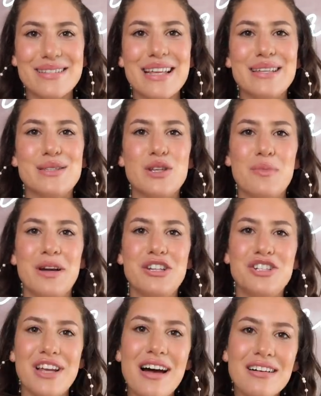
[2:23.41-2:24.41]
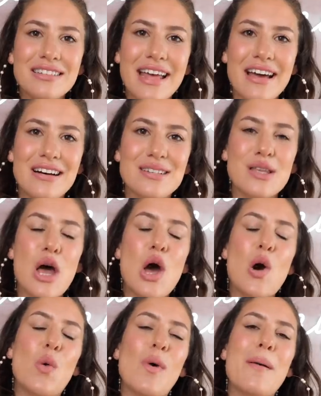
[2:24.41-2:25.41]
And so my gel nails
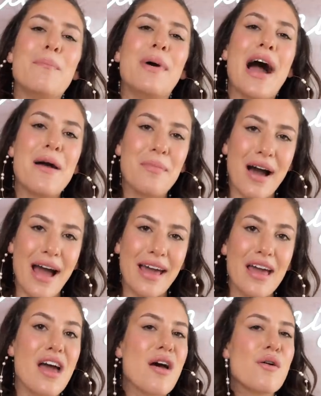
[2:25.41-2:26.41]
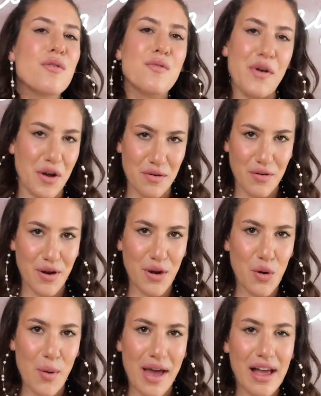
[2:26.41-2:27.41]
went bye-bye very, very
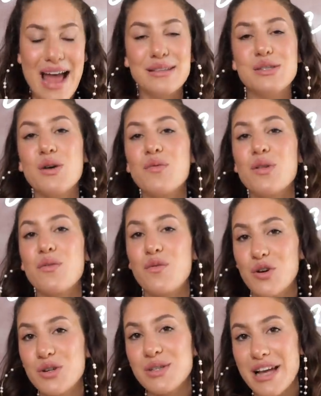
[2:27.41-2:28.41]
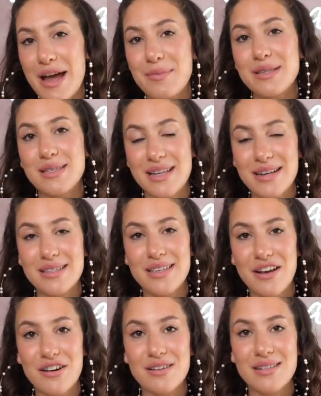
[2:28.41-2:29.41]
quick. And so for the first time in six
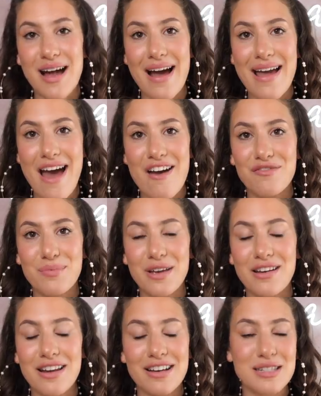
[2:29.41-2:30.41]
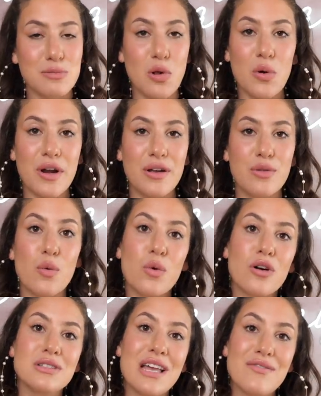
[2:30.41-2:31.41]
years, I have been exploring the
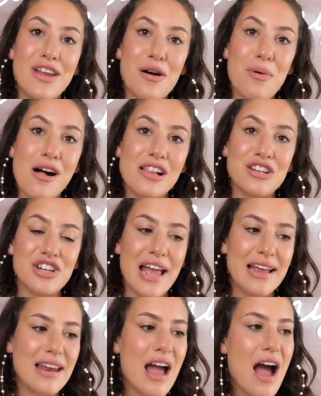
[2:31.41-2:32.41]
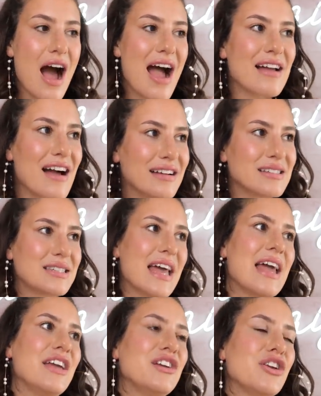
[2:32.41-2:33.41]
world of nail polish. And I gotta
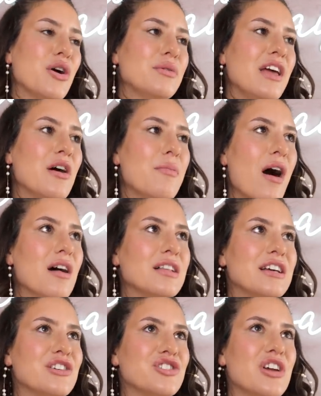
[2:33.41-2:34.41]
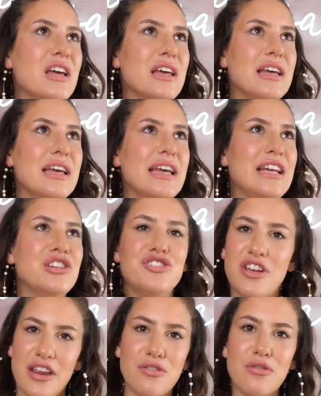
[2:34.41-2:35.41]
say, you know, nail polish in
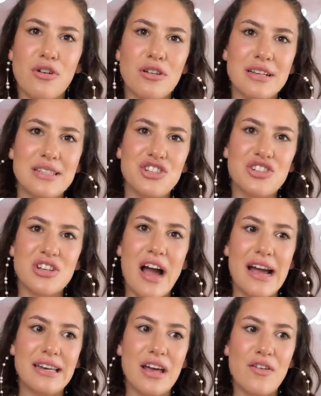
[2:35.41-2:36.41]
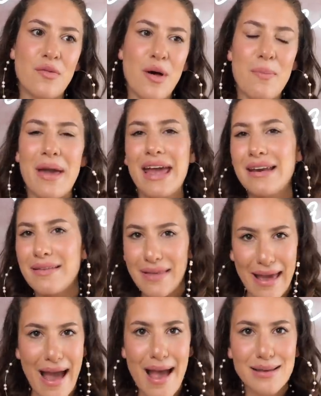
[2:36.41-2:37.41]
general is just kind of a pain in
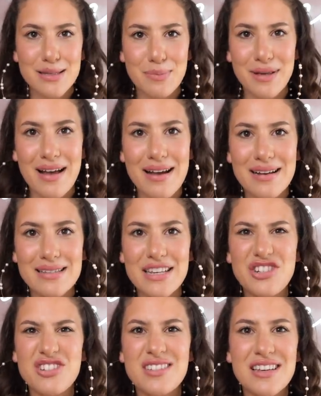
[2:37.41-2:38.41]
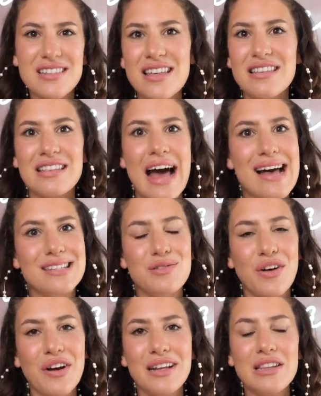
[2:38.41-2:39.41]
the ass because it just doesn't last
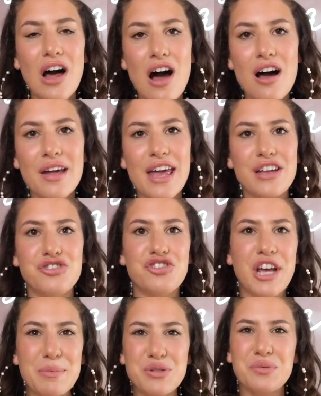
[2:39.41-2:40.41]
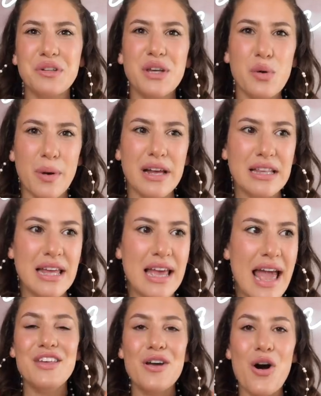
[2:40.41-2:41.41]
very long. It chips really
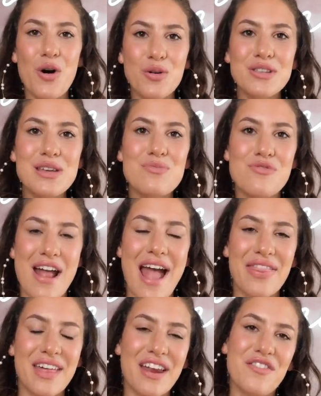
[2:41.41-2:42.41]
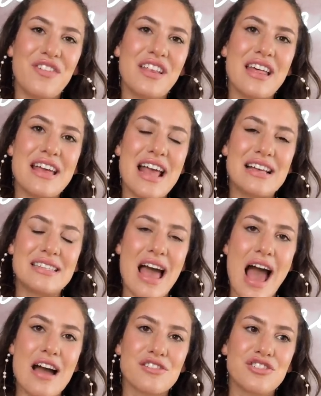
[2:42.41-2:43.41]
quickly. The only brand that I feel like has
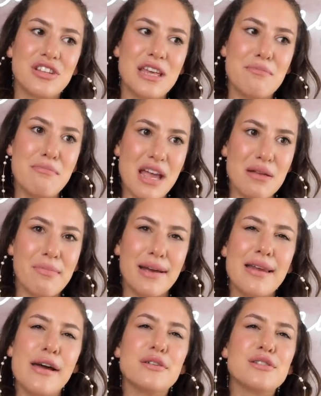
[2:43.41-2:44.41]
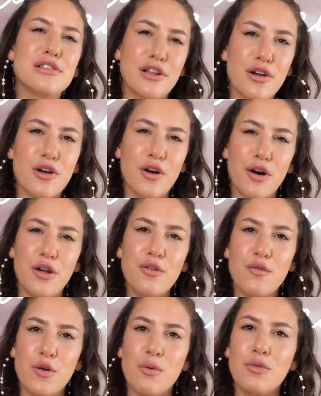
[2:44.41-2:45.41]
actually made my nails look good
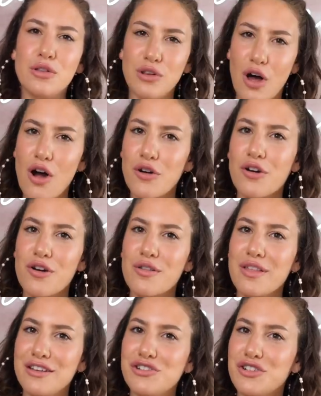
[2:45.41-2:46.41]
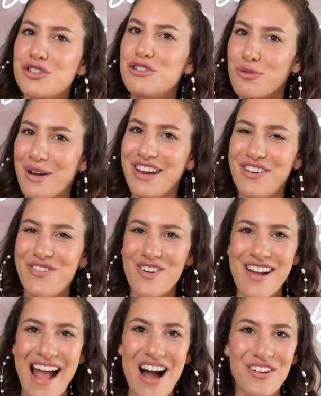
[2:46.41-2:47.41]
for longer than just
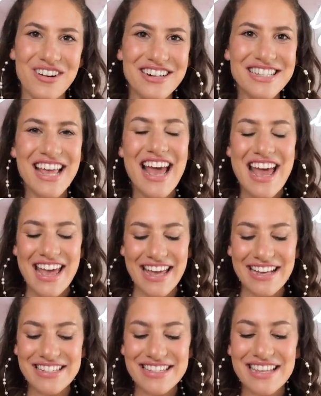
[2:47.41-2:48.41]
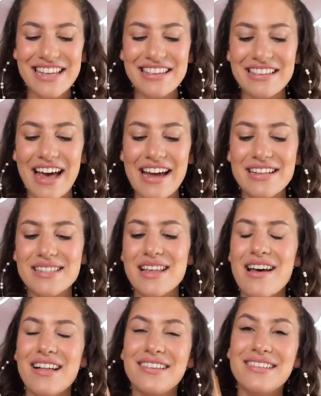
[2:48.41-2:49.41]
24 hours is the Lights
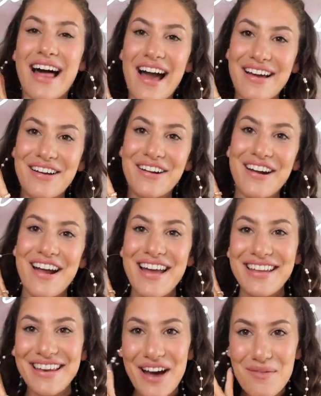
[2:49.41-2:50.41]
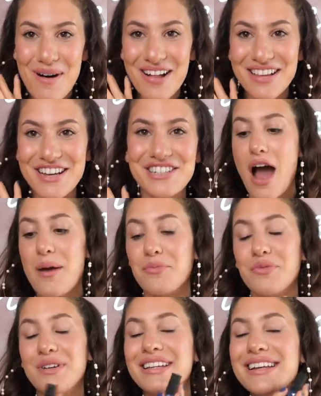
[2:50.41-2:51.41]
Lacquer Nail Polish.
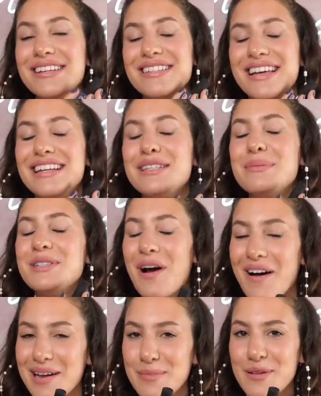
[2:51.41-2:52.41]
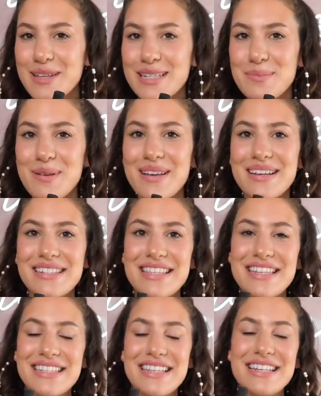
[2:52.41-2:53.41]
I'm really excited to be talking about this because
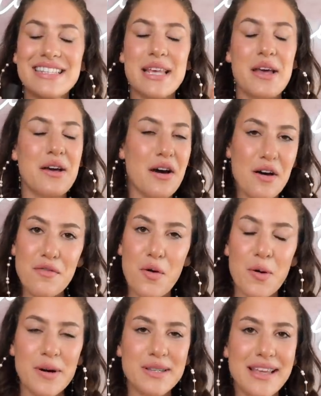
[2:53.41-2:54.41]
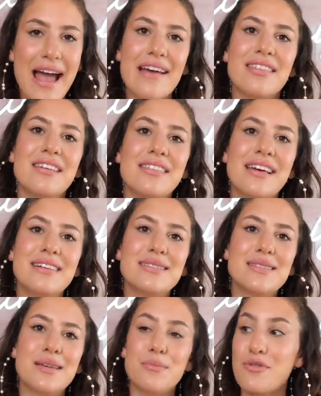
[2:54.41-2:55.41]
this is of course, Kathleen
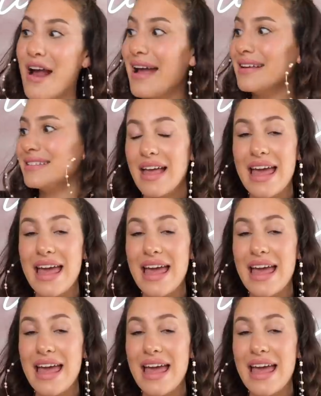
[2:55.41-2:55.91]
Light's brand.